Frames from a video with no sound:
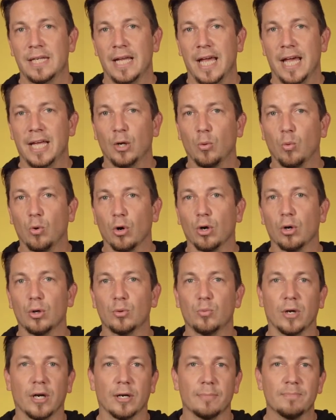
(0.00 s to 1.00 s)
In a world
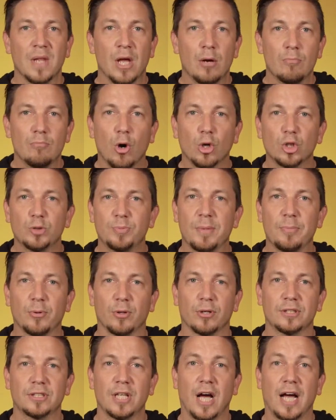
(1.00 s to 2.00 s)
where most people
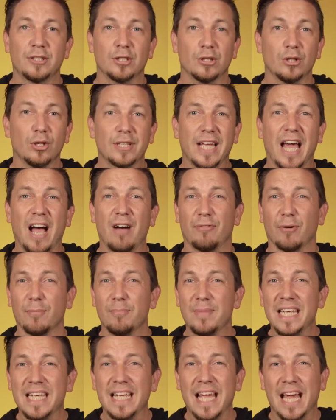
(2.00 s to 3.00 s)
are taught to look out for
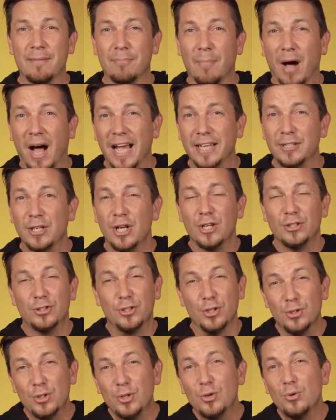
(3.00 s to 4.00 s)
me and mine,
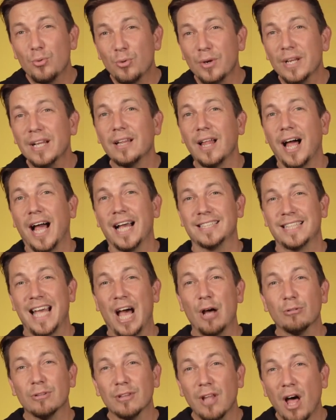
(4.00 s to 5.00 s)
do you realize
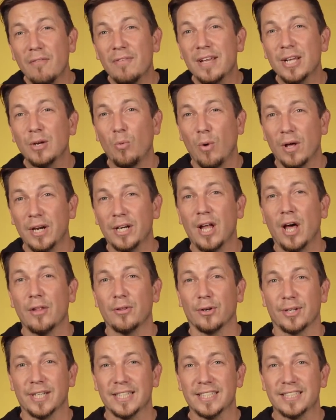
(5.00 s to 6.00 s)
how loving one
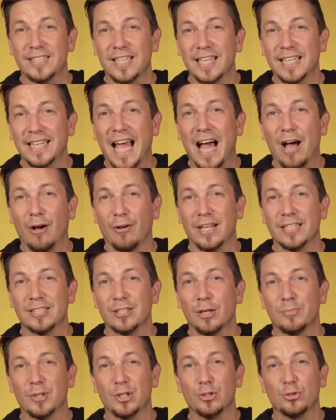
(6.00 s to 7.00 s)
another can stick out as
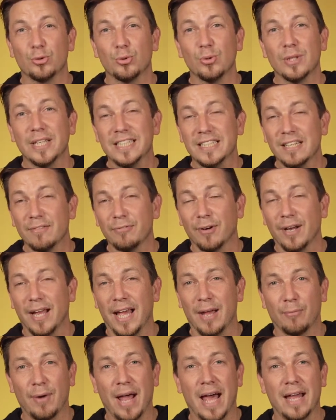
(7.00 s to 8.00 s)
something truly different
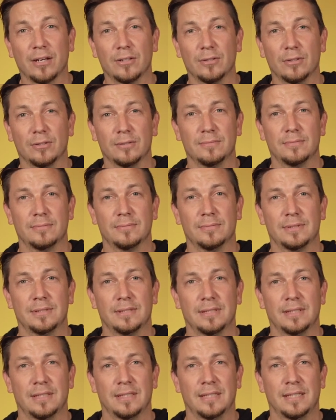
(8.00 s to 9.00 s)
and radical?
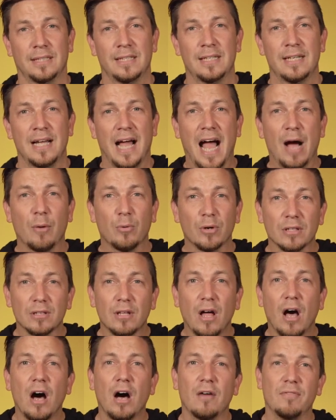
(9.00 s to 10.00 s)
Our
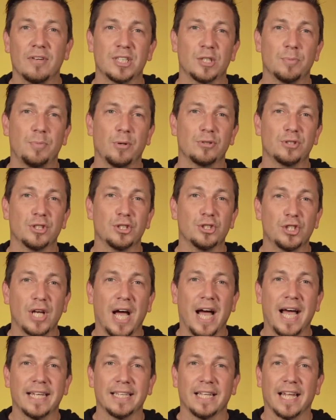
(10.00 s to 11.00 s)
love is supposed to
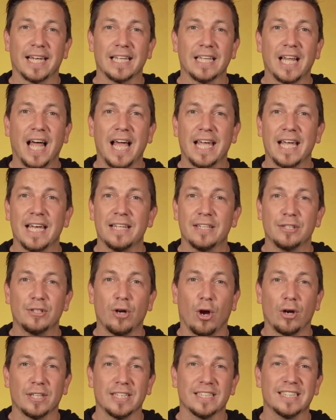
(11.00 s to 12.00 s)
shine like a light in the
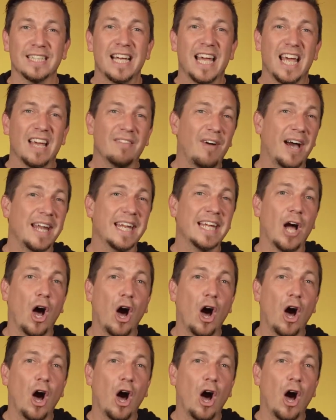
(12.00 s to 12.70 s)
darkness, inviting